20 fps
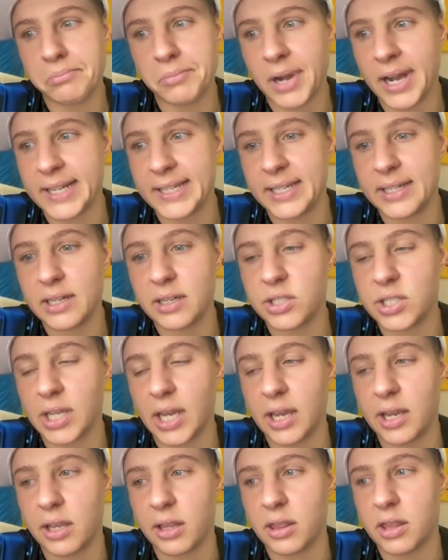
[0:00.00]
I didn't
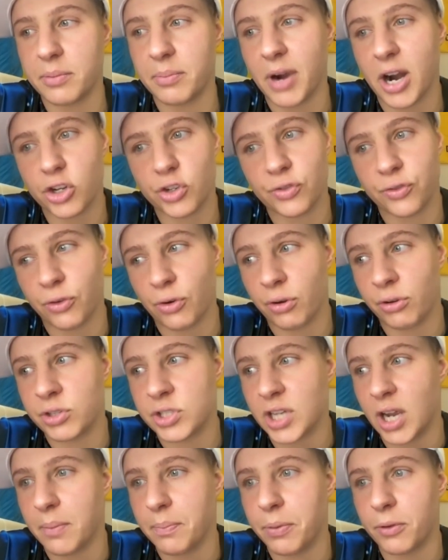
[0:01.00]
take in the March, for
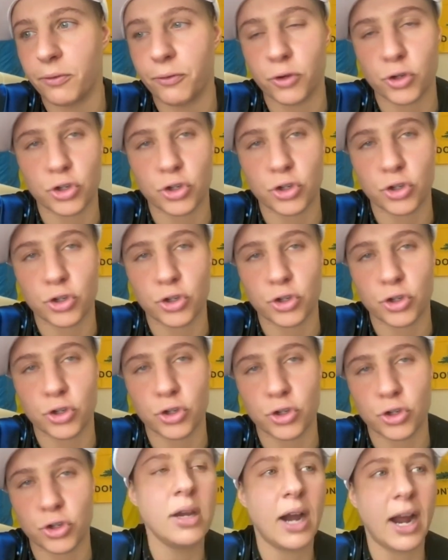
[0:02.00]
example, for sure.
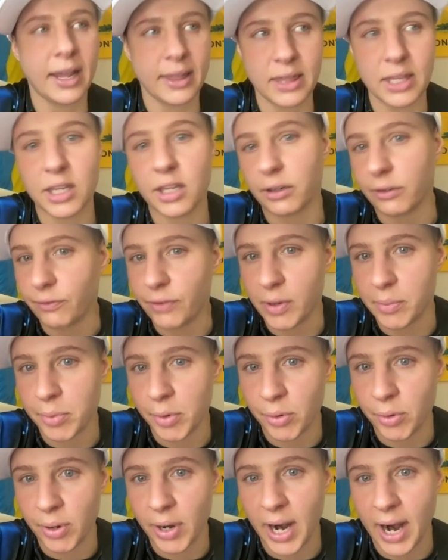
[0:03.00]
I think in
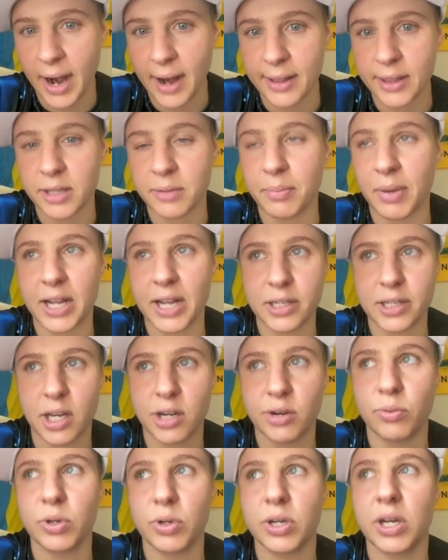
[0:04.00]
February either, but
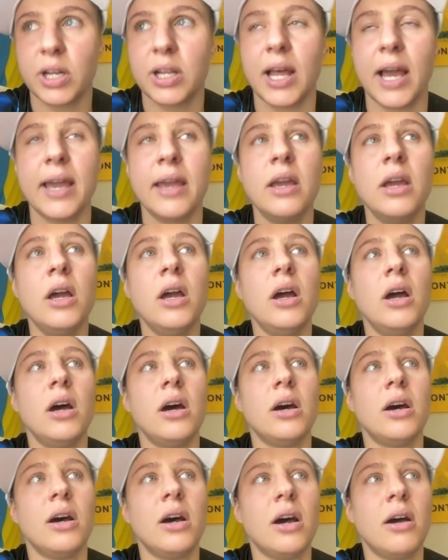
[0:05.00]
I don't want to lie.
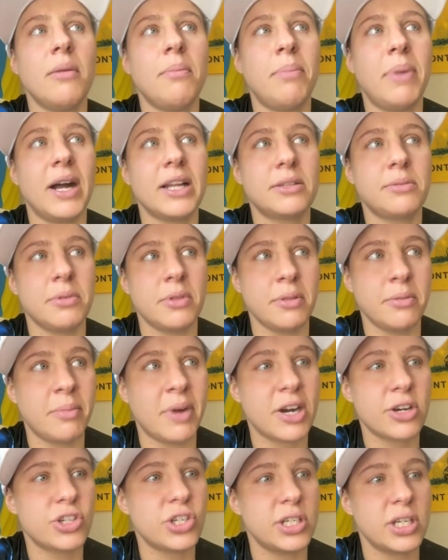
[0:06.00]
But in the
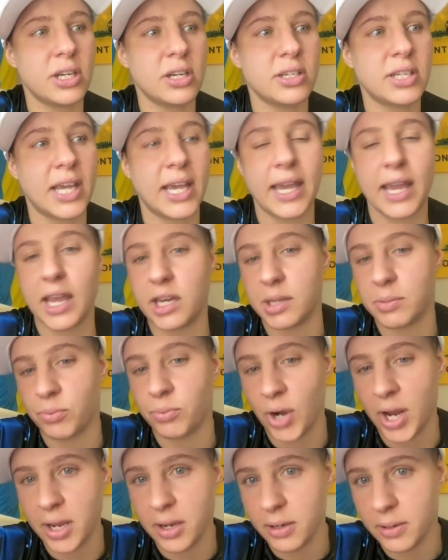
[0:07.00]
March, I didn't take any
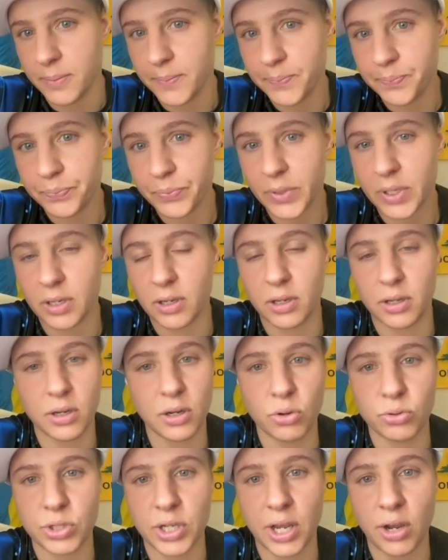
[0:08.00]
break.
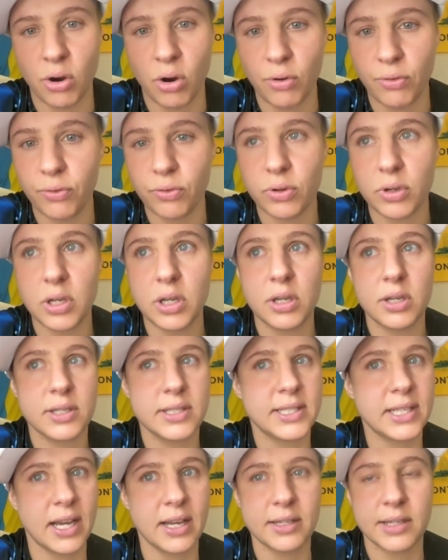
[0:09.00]
No day off.
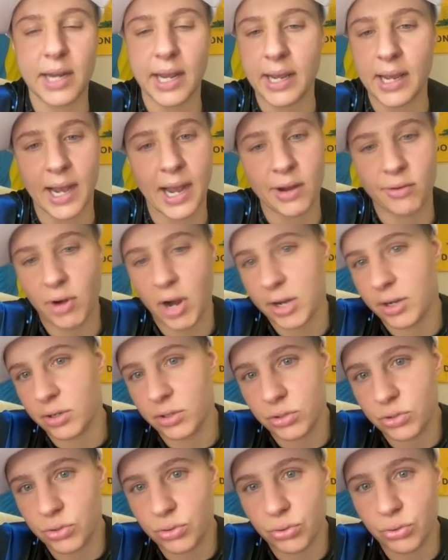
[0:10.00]
Sunday, I
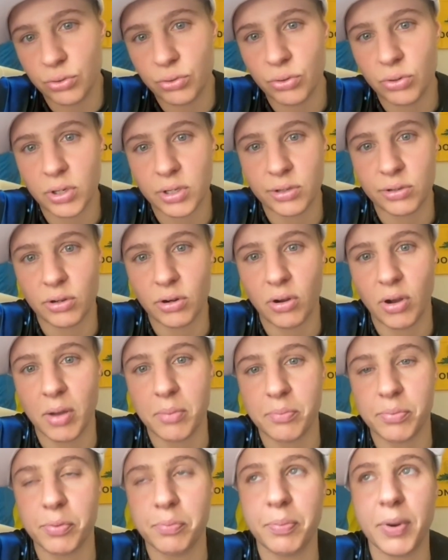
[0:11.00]
running too.
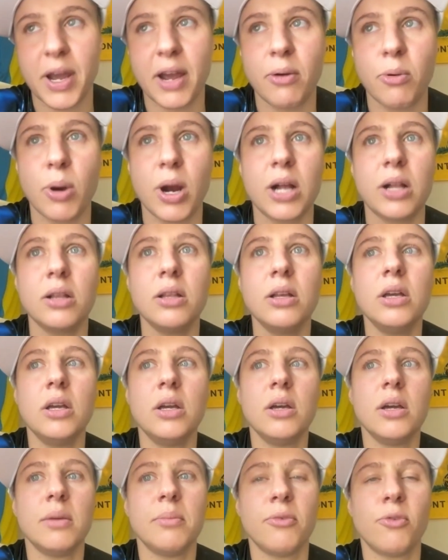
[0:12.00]
I'm prepared well.
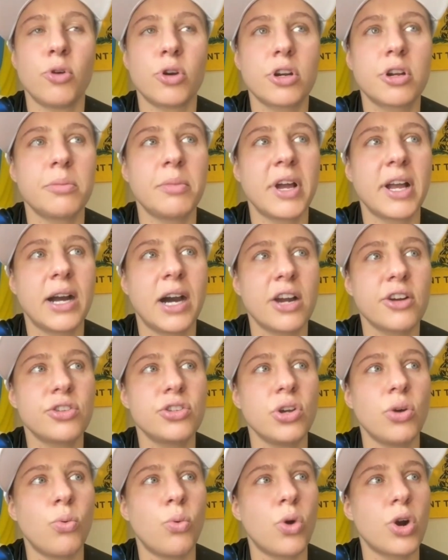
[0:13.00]
Work on my
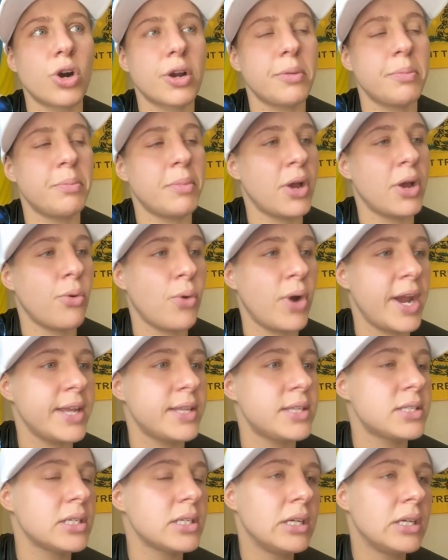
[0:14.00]
cardio, work on my
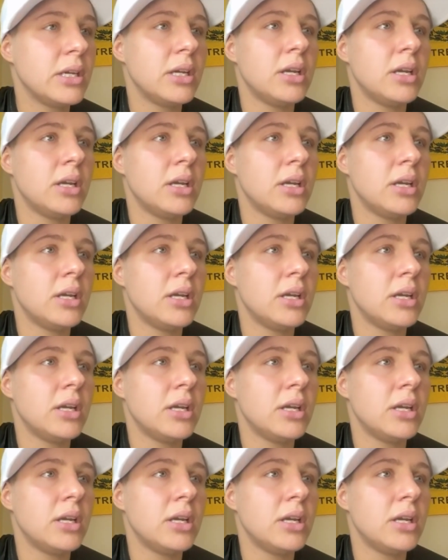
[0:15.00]
weights.